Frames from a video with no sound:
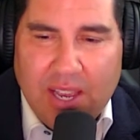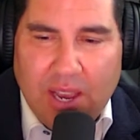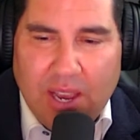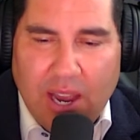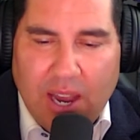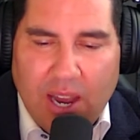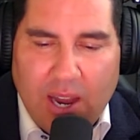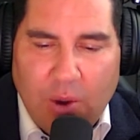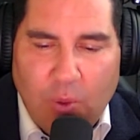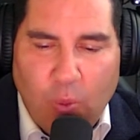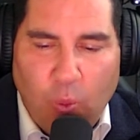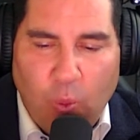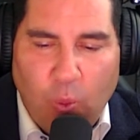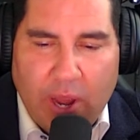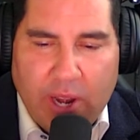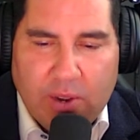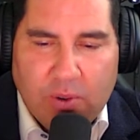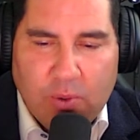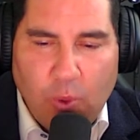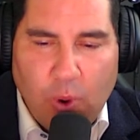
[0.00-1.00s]

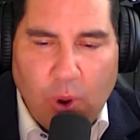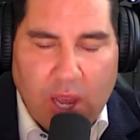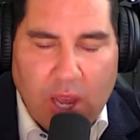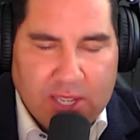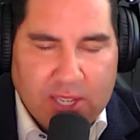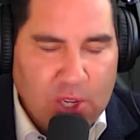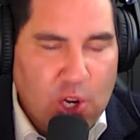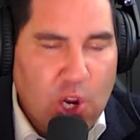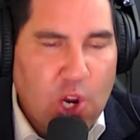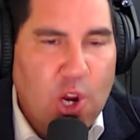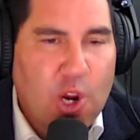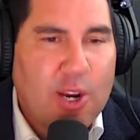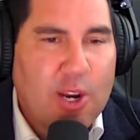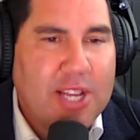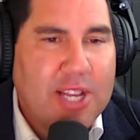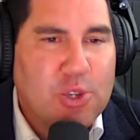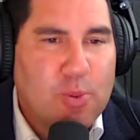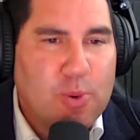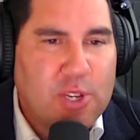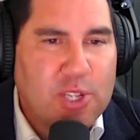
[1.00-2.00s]
what has occurred
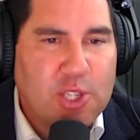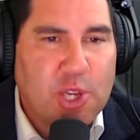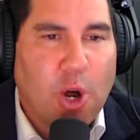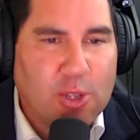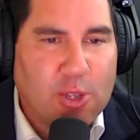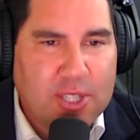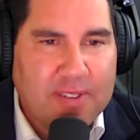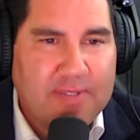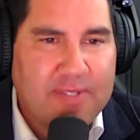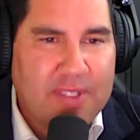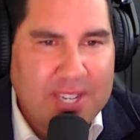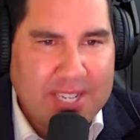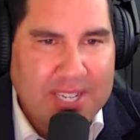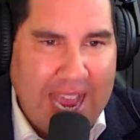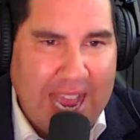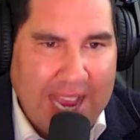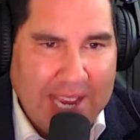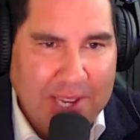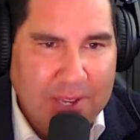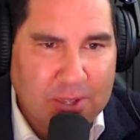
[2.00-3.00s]
as a result of the
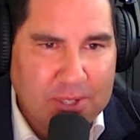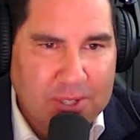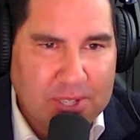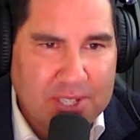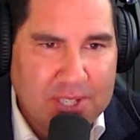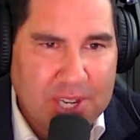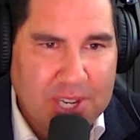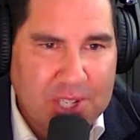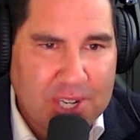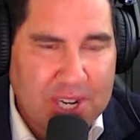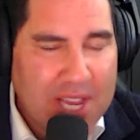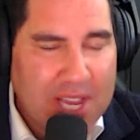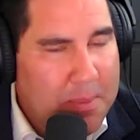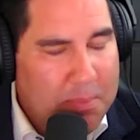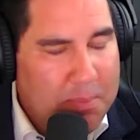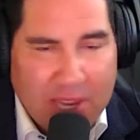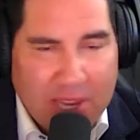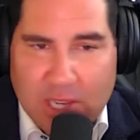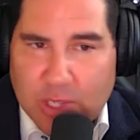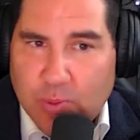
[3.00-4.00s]
Daniels decision,
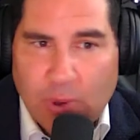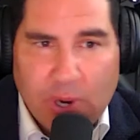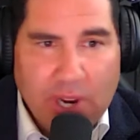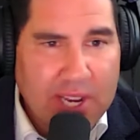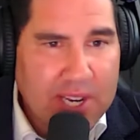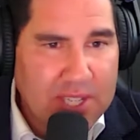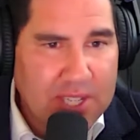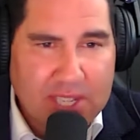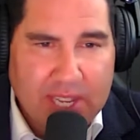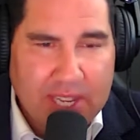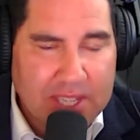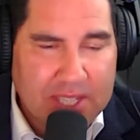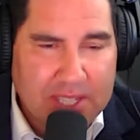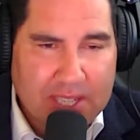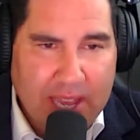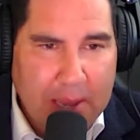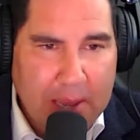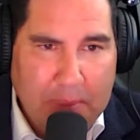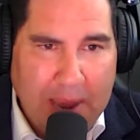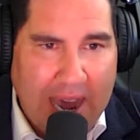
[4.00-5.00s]
because we're going to see its
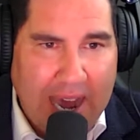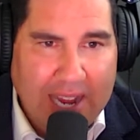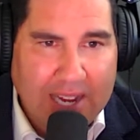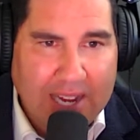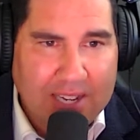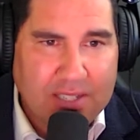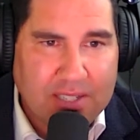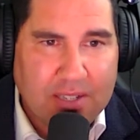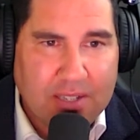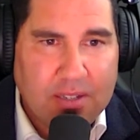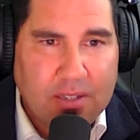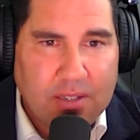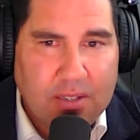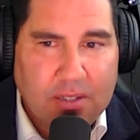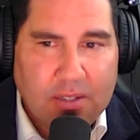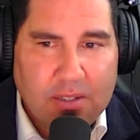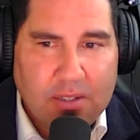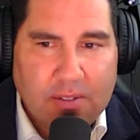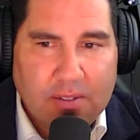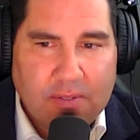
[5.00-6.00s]
impact
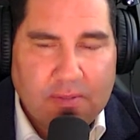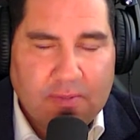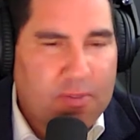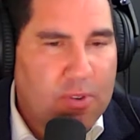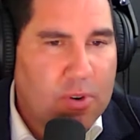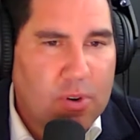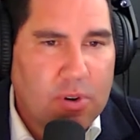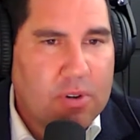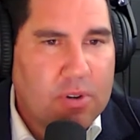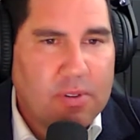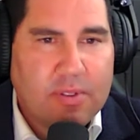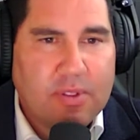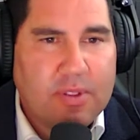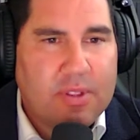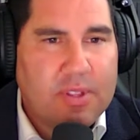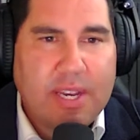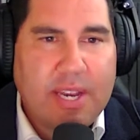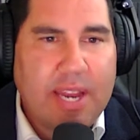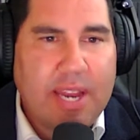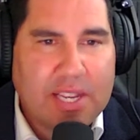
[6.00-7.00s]
for
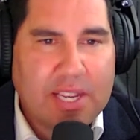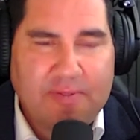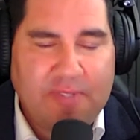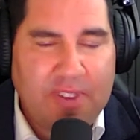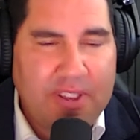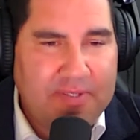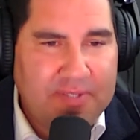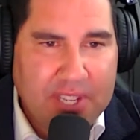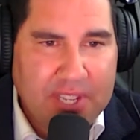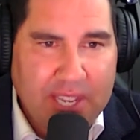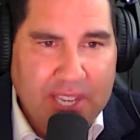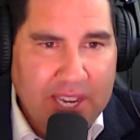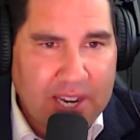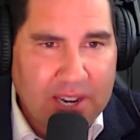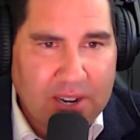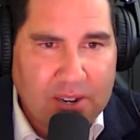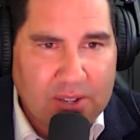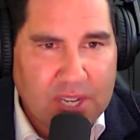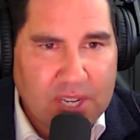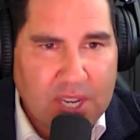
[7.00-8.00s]
the next 50
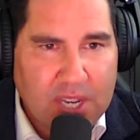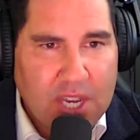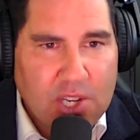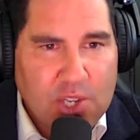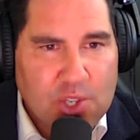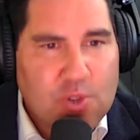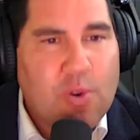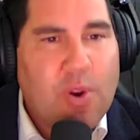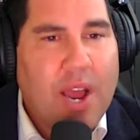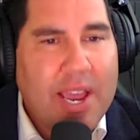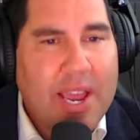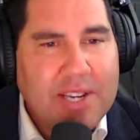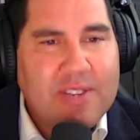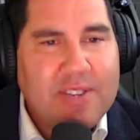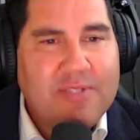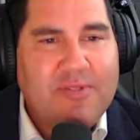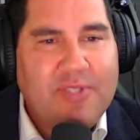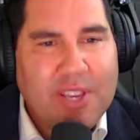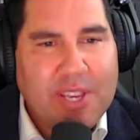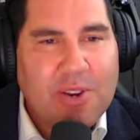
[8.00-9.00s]
years, trying
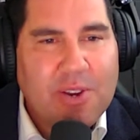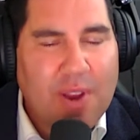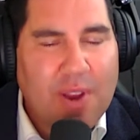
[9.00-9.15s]
to figure